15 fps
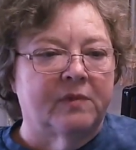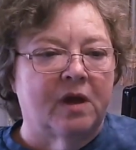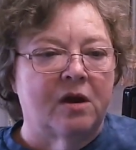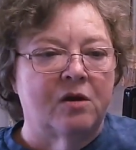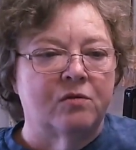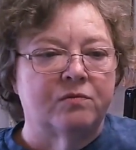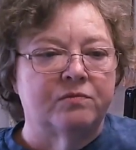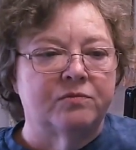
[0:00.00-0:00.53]

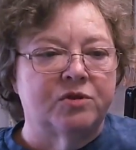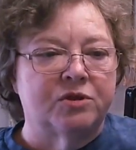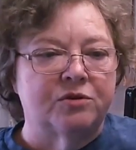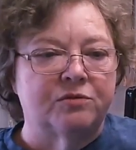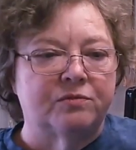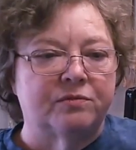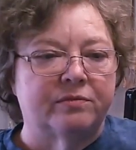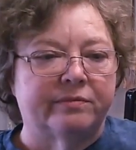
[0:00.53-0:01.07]
Oh,
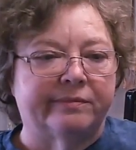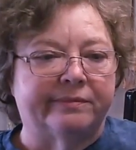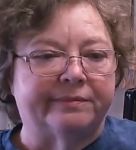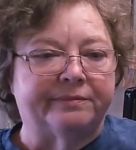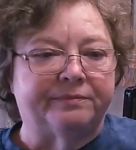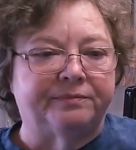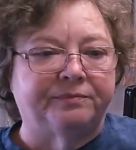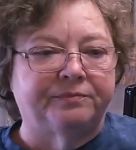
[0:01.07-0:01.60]
shoot.
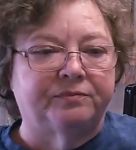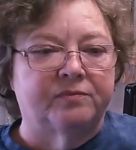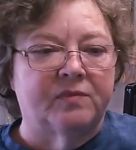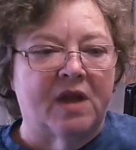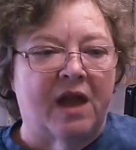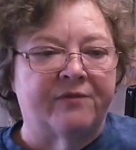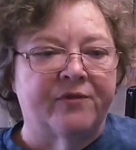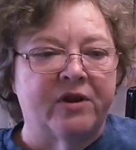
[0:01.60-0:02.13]

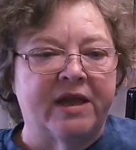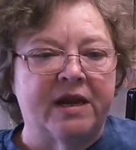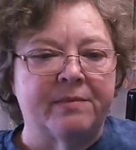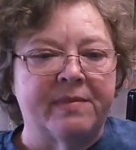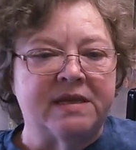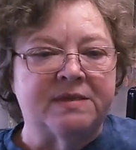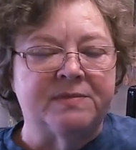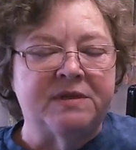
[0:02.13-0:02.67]
I forget it
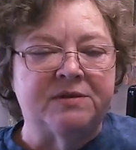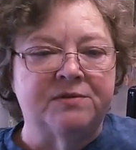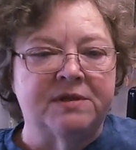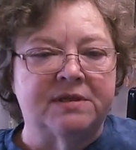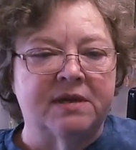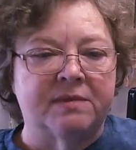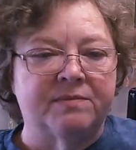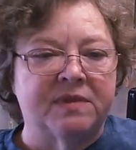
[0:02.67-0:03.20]
makes me do the
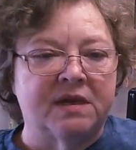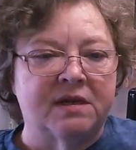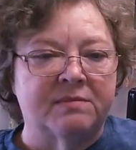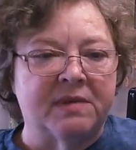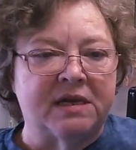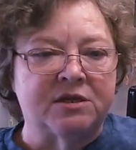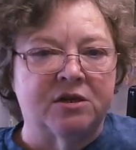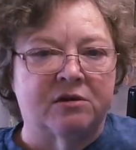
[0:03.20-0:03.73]
same thing it
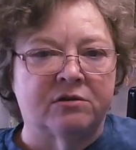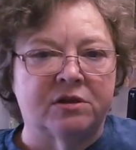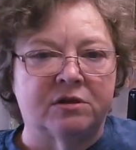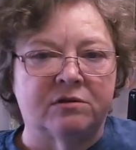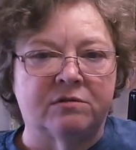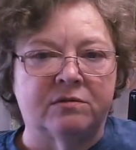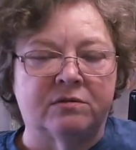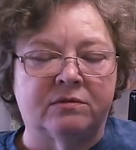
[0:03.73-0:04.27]
makes y'all do.
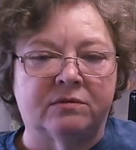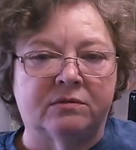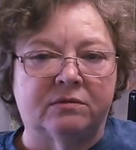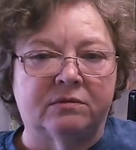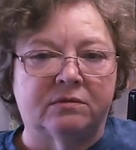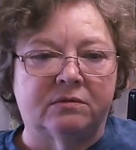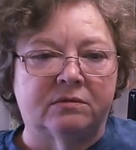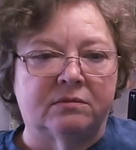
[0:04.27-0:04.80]

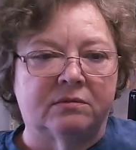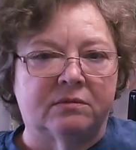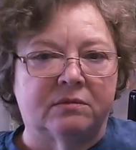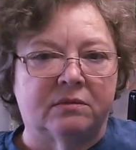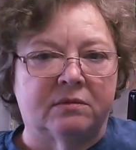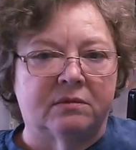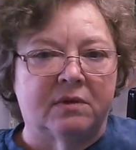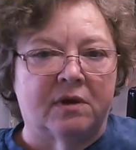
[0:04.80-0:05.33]

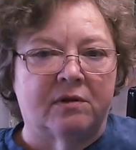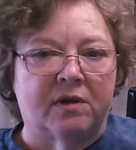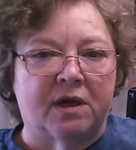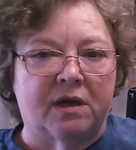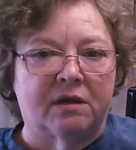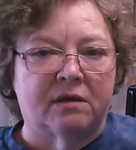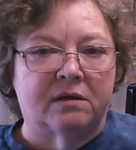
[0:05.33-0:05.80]
Okay.